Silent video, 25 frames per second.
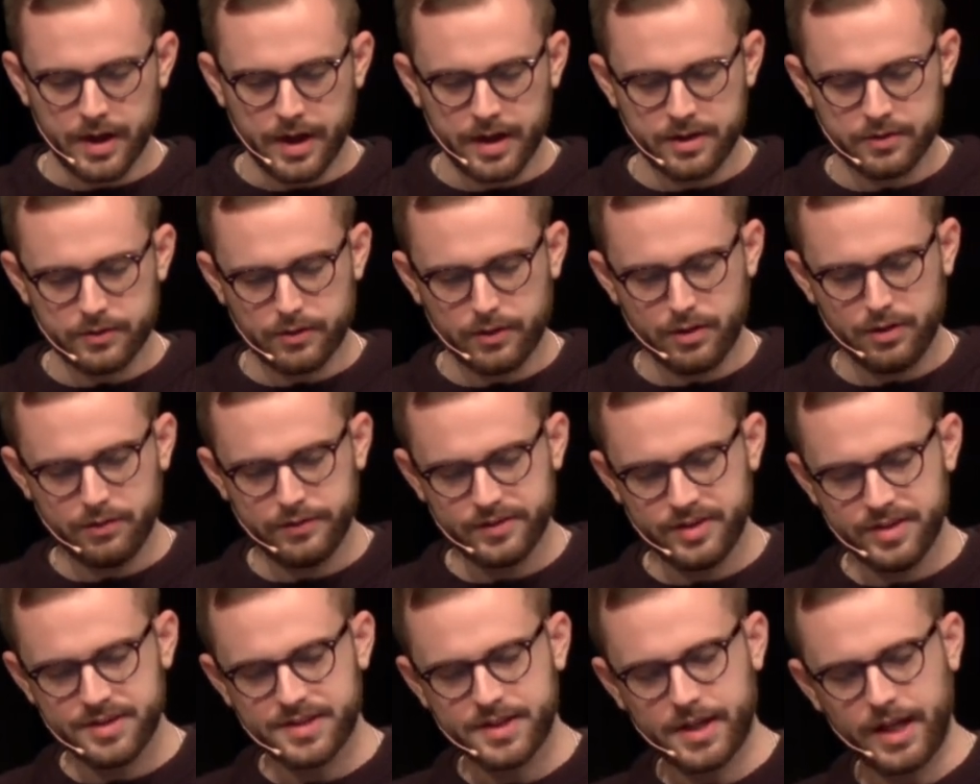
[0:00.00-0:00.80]
And all
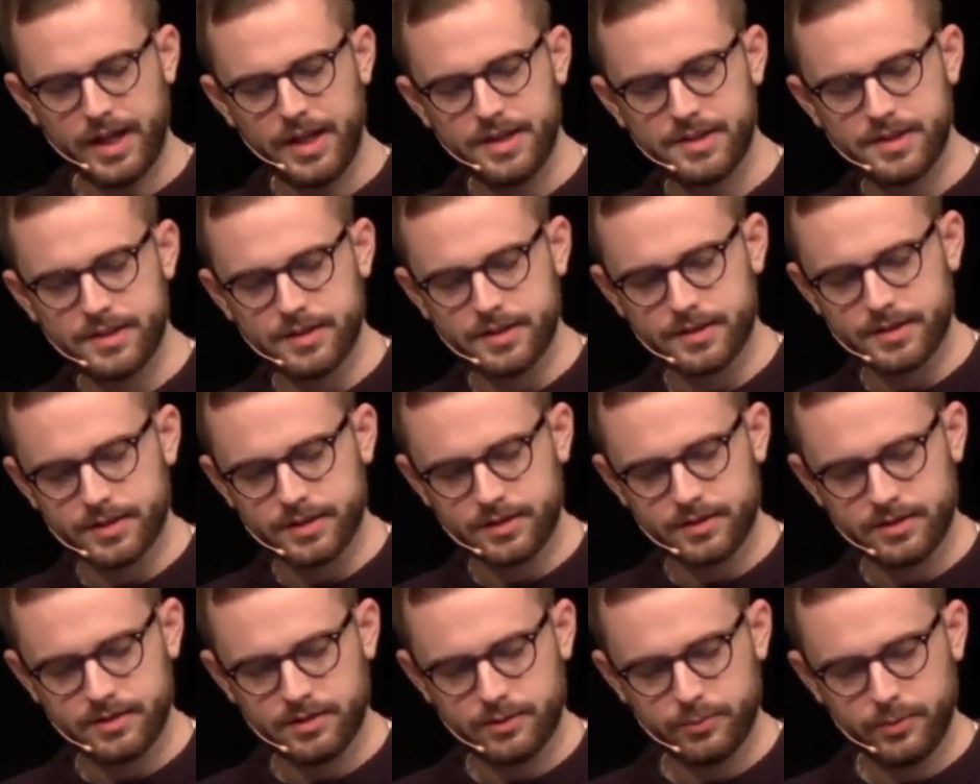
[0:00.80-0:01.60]
of these cases
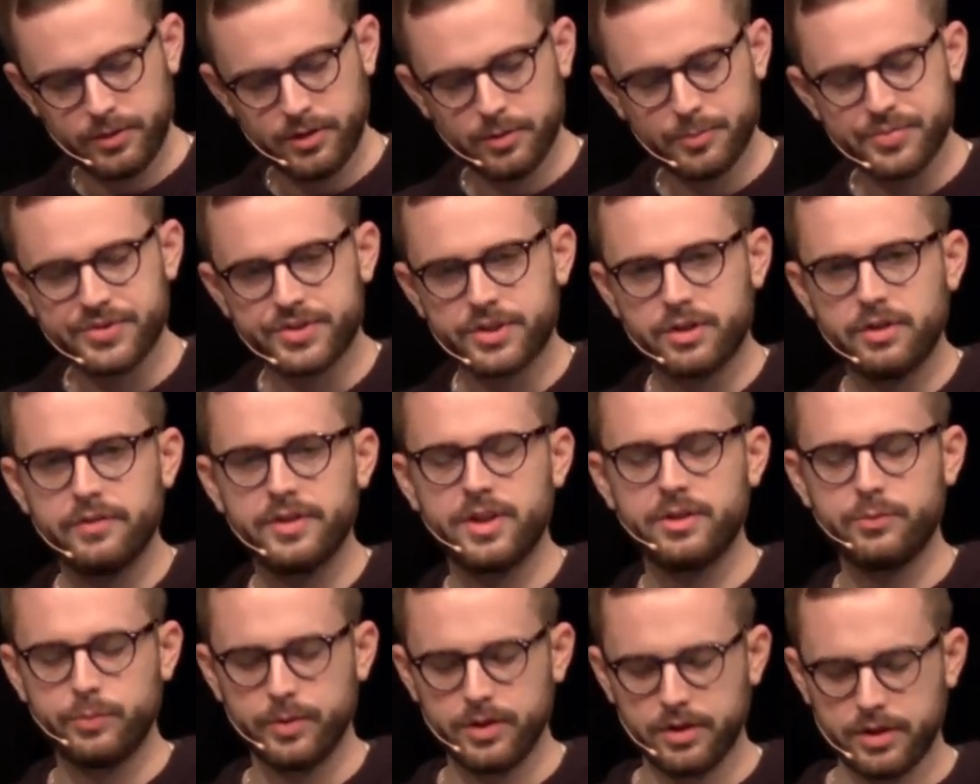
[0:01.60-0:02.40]
that we
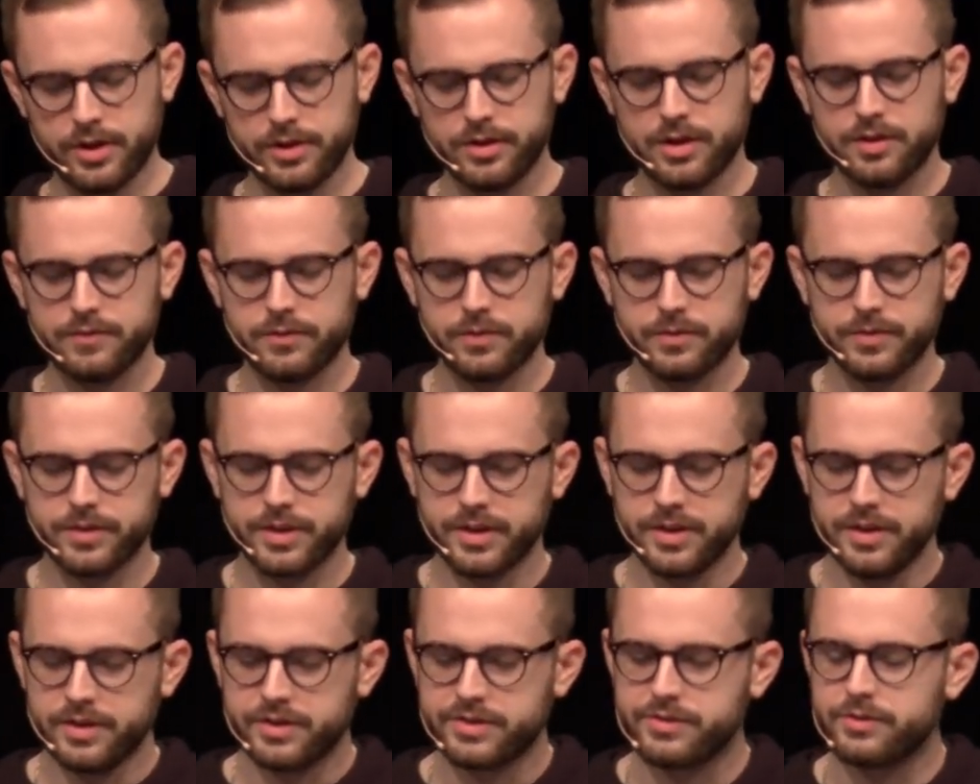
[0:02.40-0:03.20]
observed and we learn of over
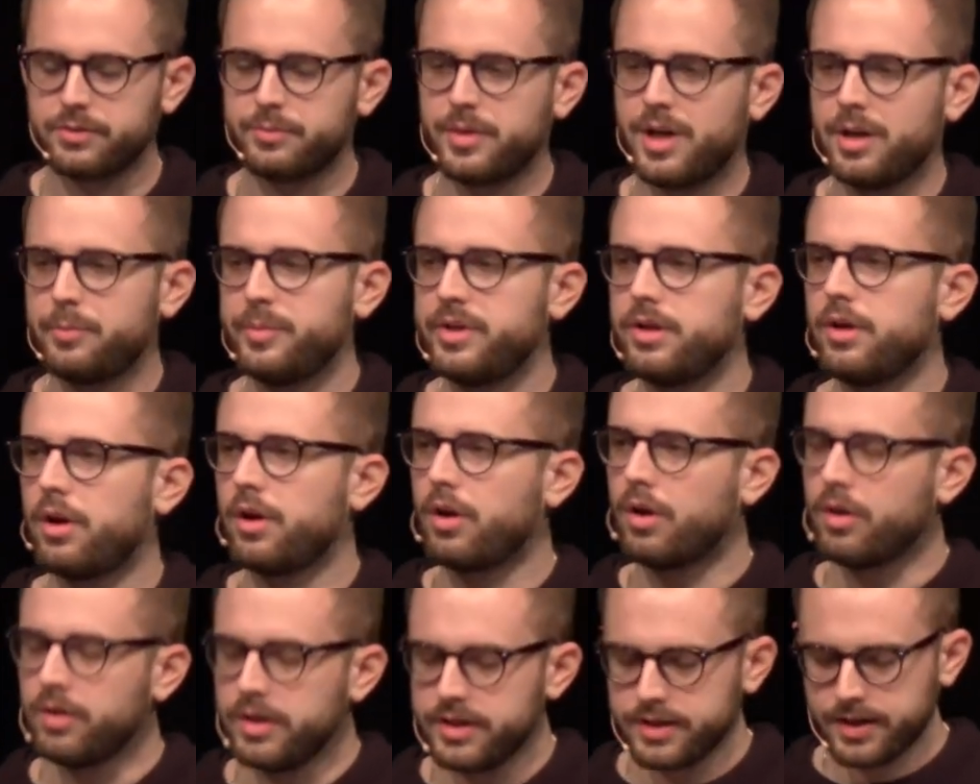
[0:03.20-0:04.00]
the years remind me
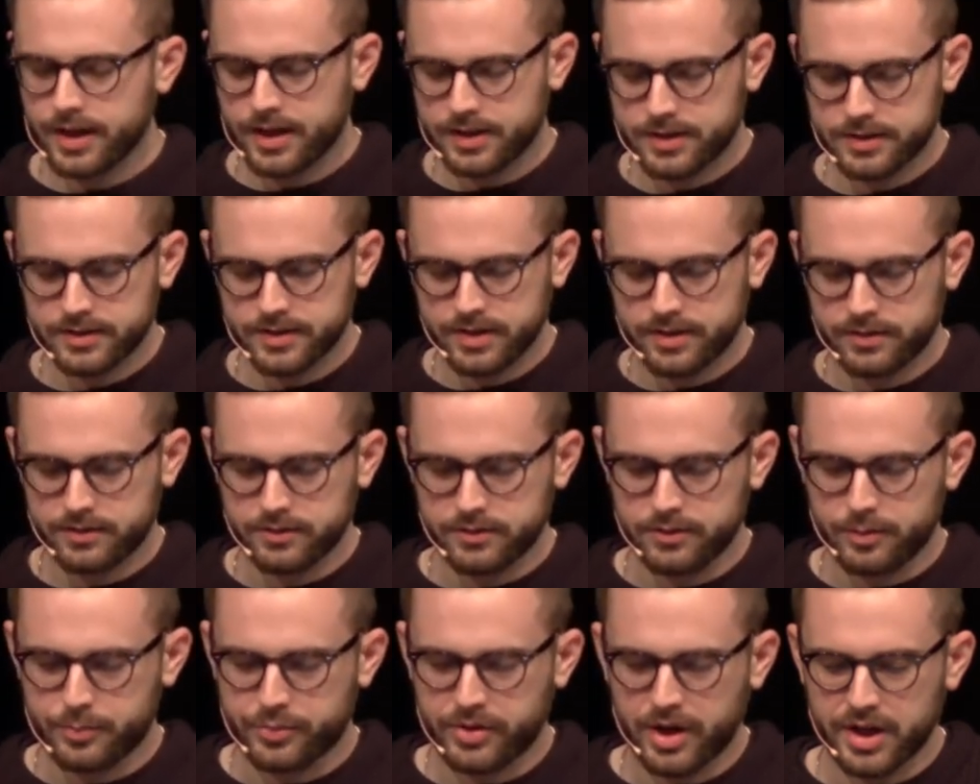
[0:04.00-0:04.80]
not only that
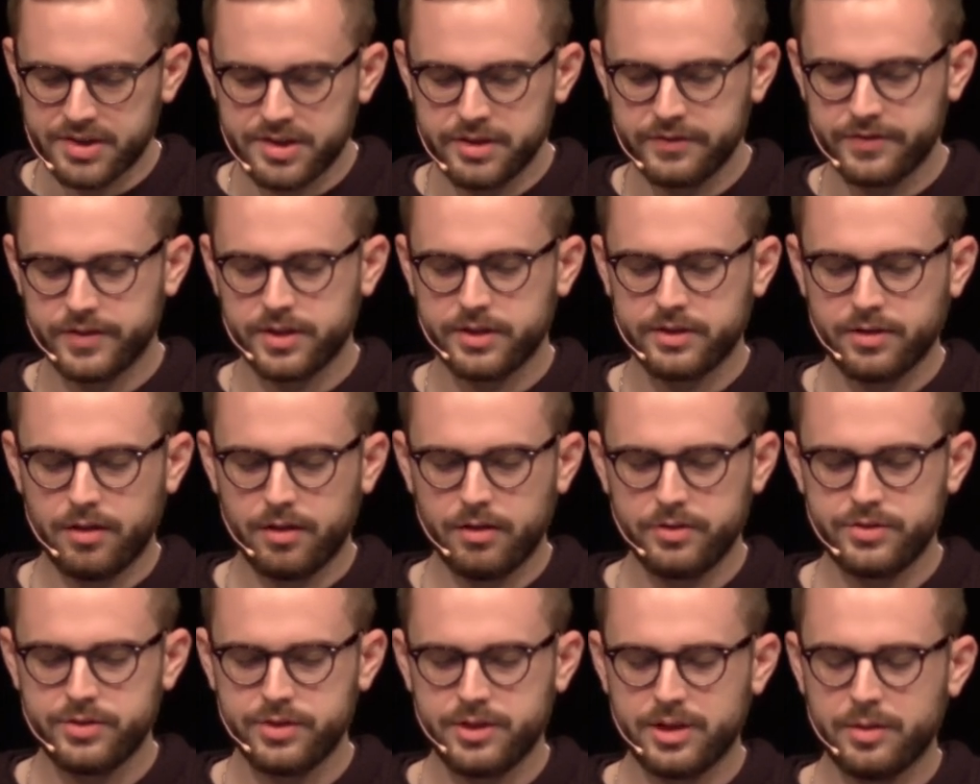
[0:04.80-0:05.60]
oppressive
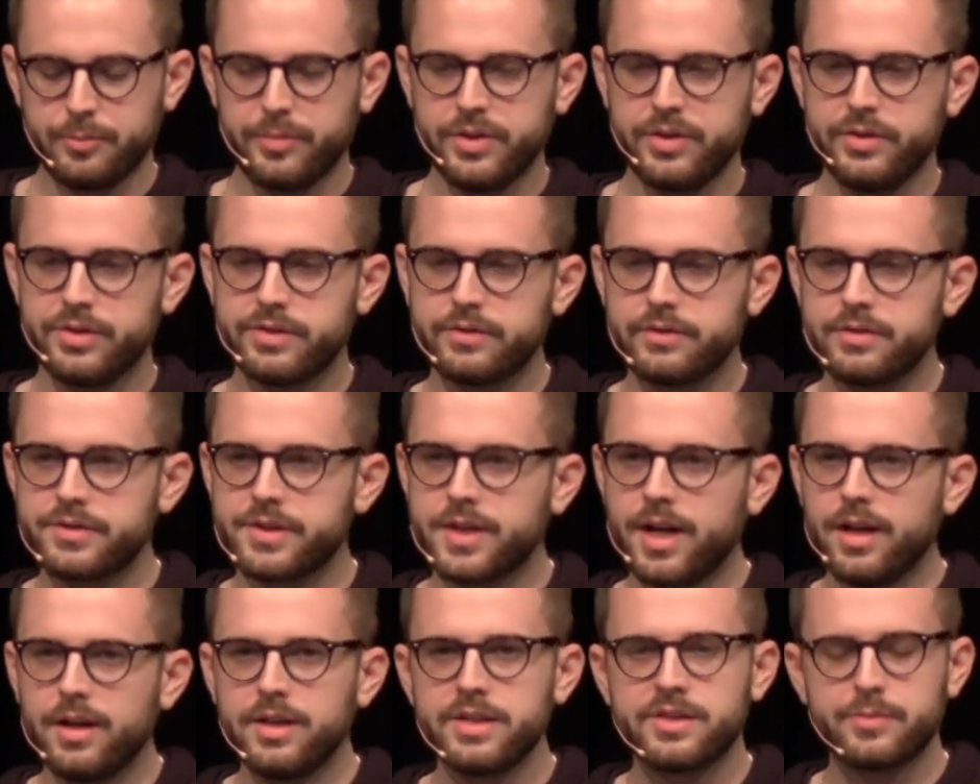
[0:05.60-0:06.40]
technology can be used to
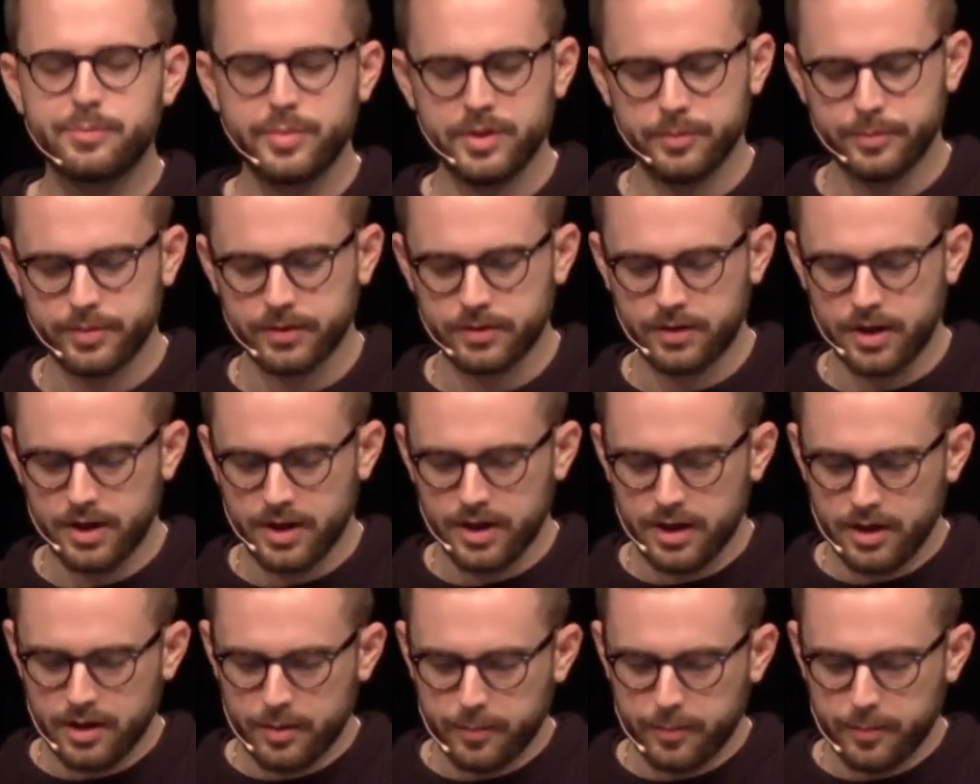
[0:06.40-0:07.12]
silence people,